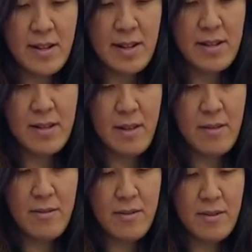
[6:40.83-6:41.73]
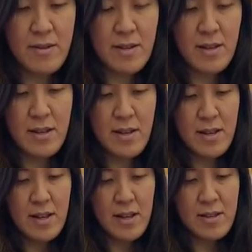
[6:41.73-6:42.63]
So,
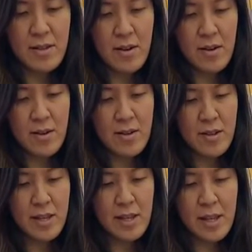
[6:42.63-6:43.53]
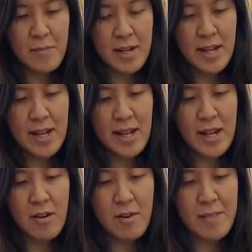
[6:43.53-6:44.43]
so keep kneading
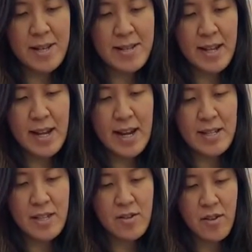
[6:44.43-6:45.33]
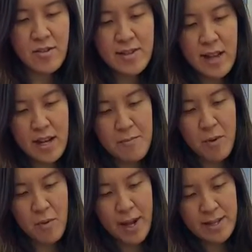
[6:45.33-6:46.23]
it or mixing it until you don't see any
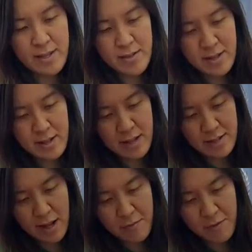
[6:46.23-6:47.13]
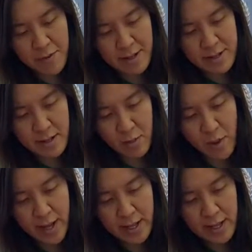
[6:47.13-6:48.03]
more whites. You see there's some of it still
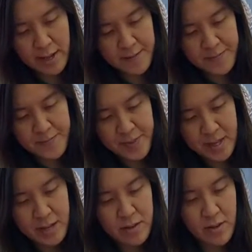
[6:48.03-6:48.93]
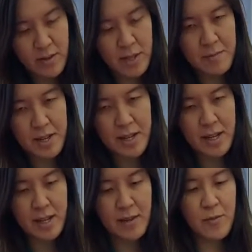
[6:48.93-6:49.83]
white, so you keep
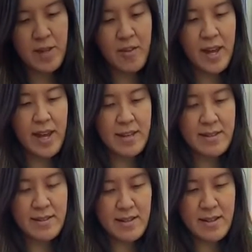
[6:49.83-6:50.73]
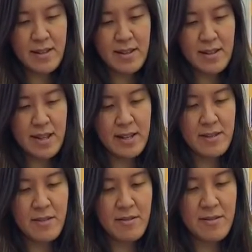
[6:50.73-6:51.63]
kneading it with your hands, like so.